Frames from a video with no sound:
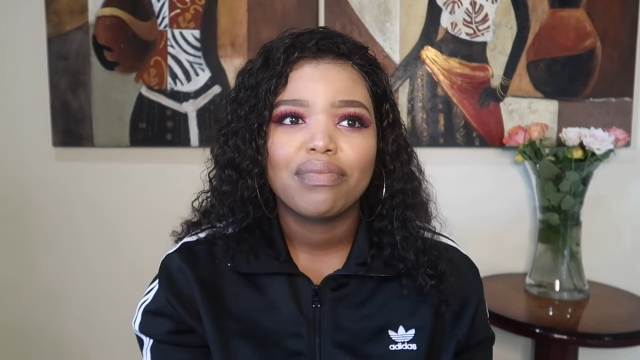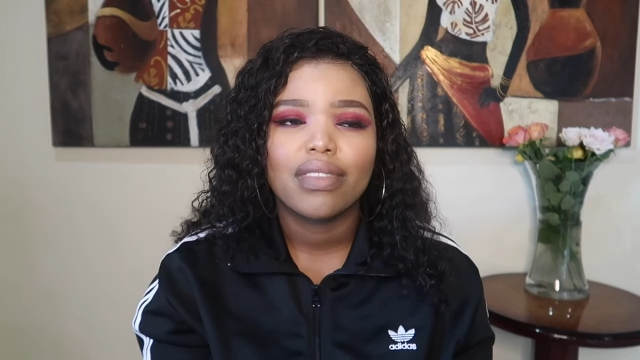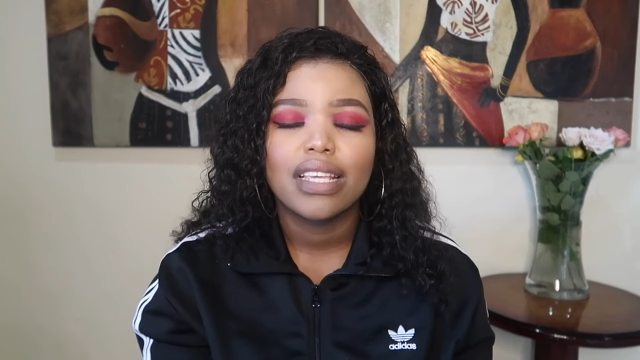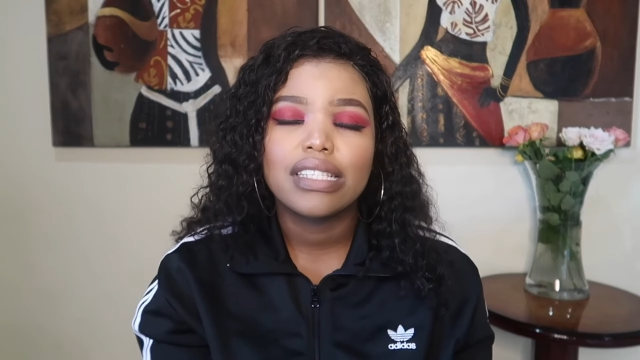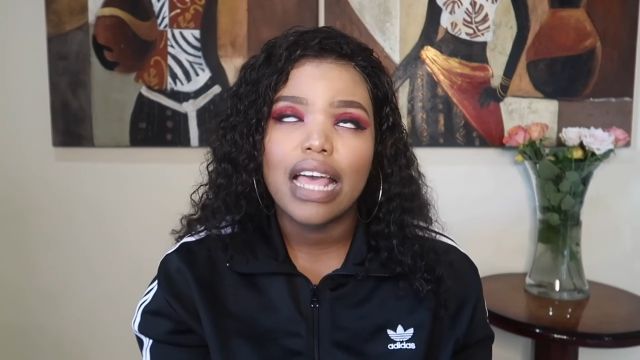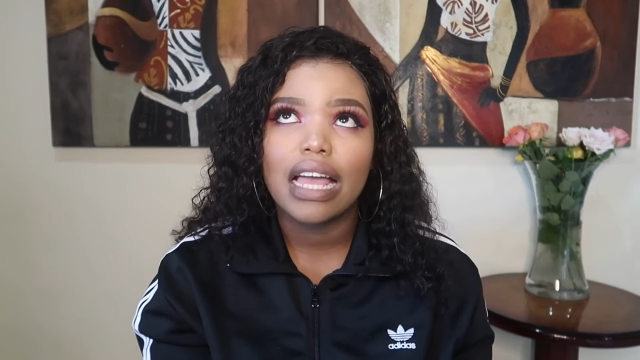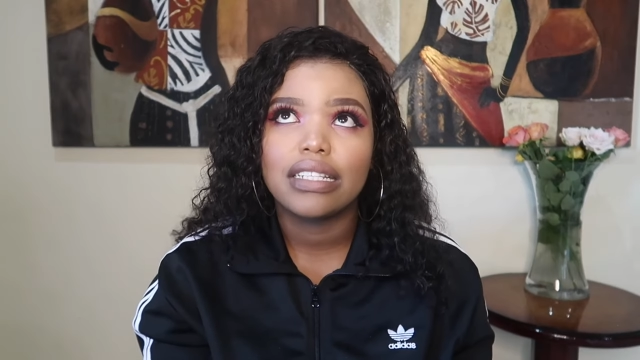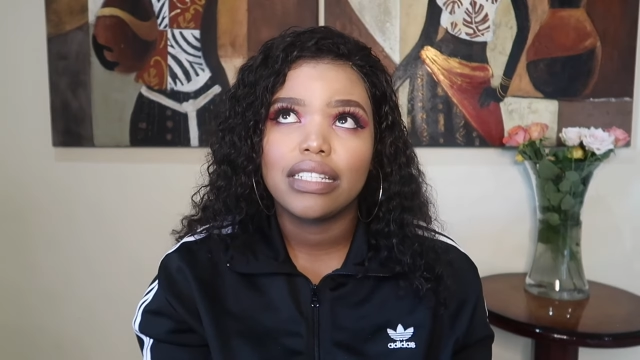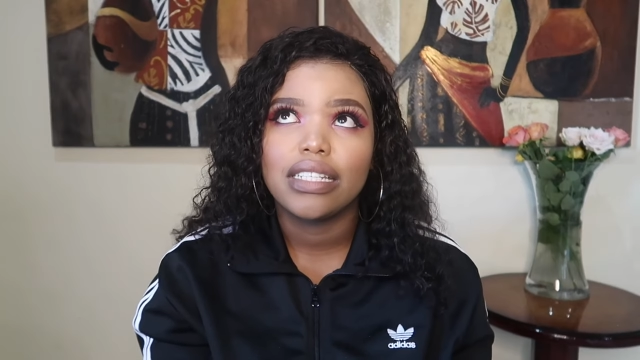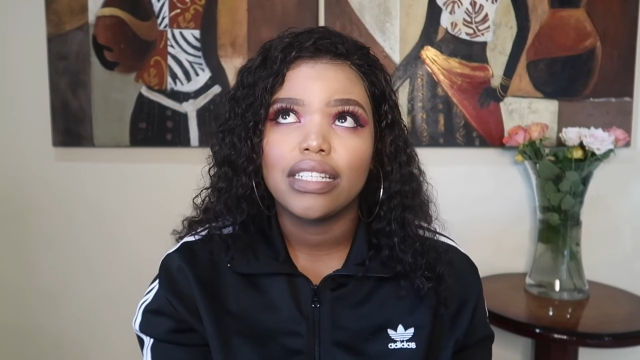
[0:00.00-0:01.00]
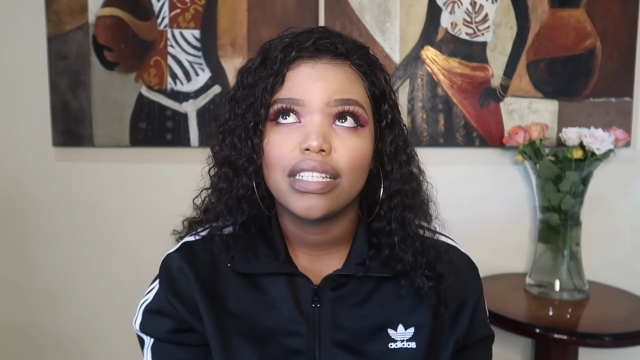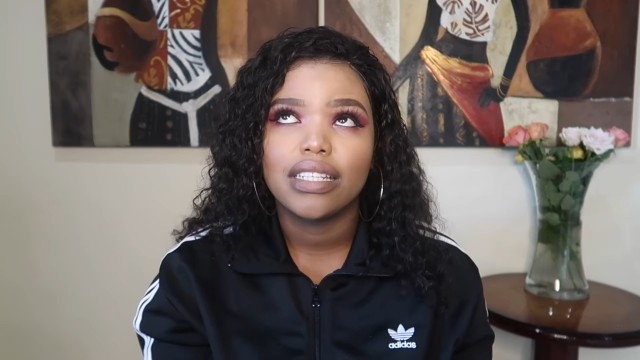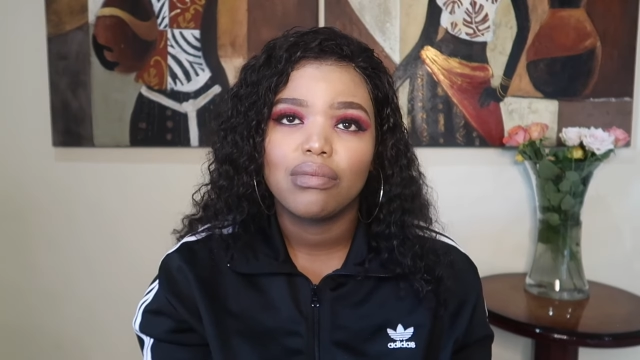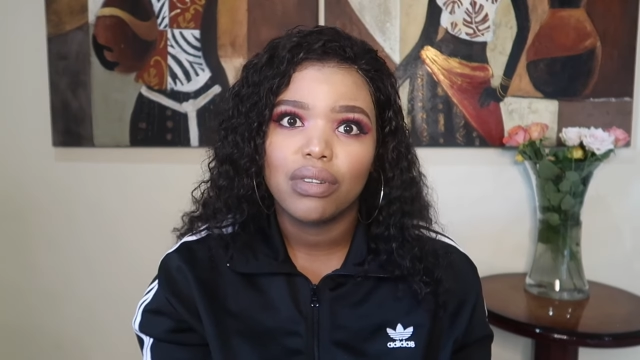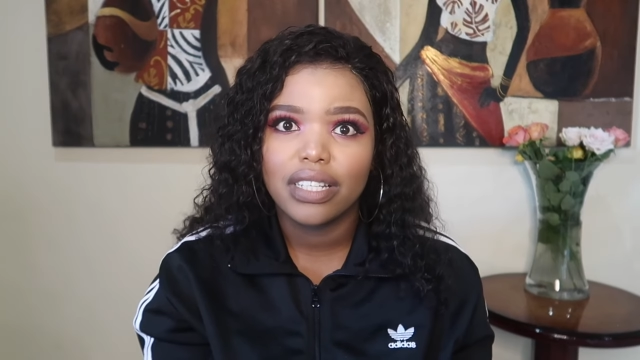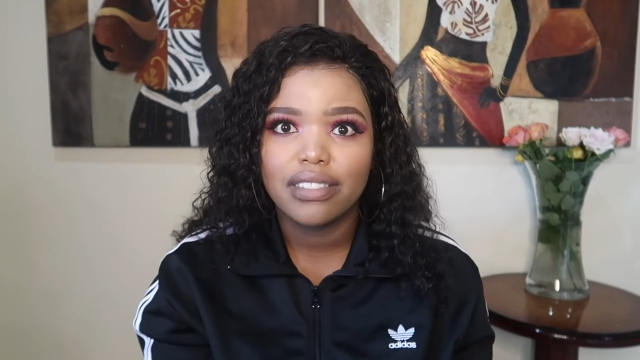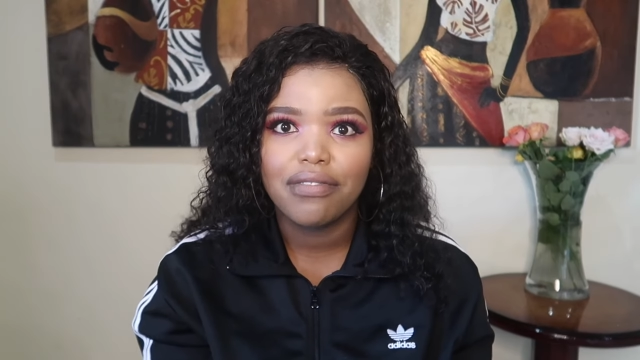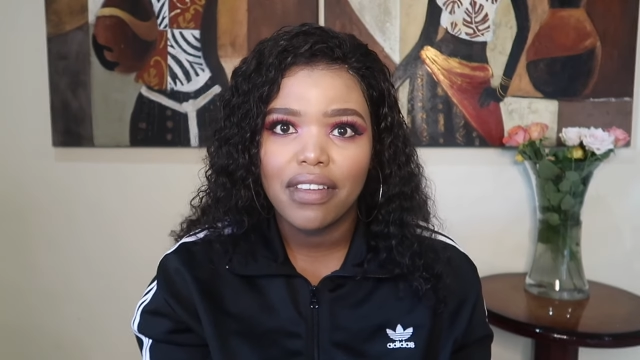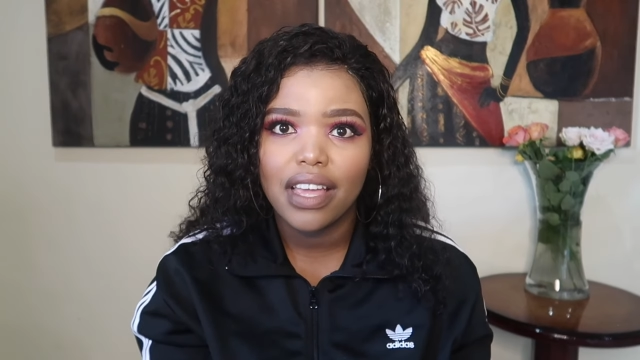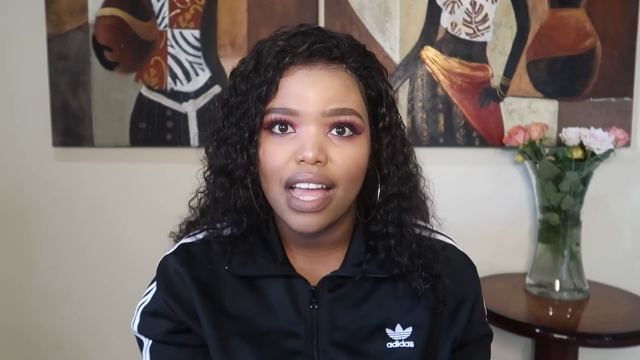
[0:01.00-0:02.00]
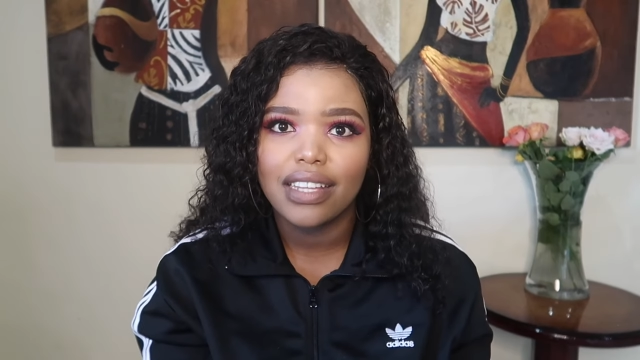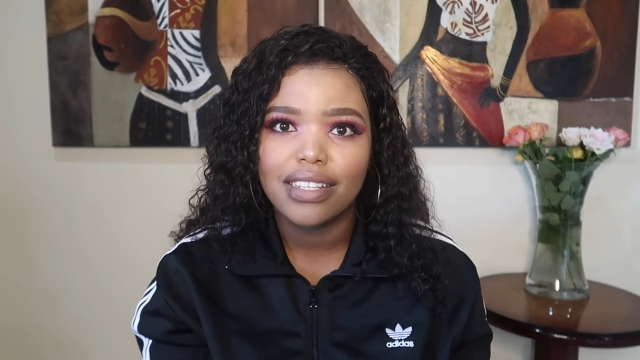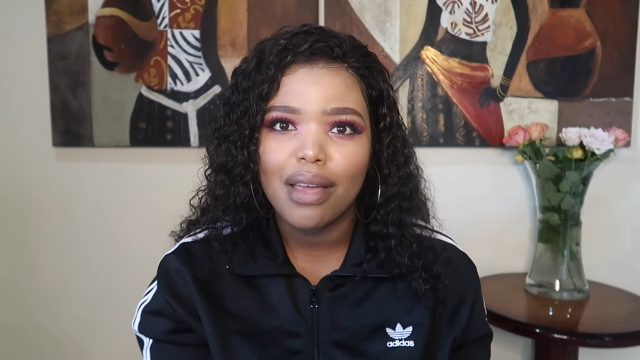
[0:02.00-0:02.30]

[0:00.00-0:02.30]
his ID, look, his fake ID.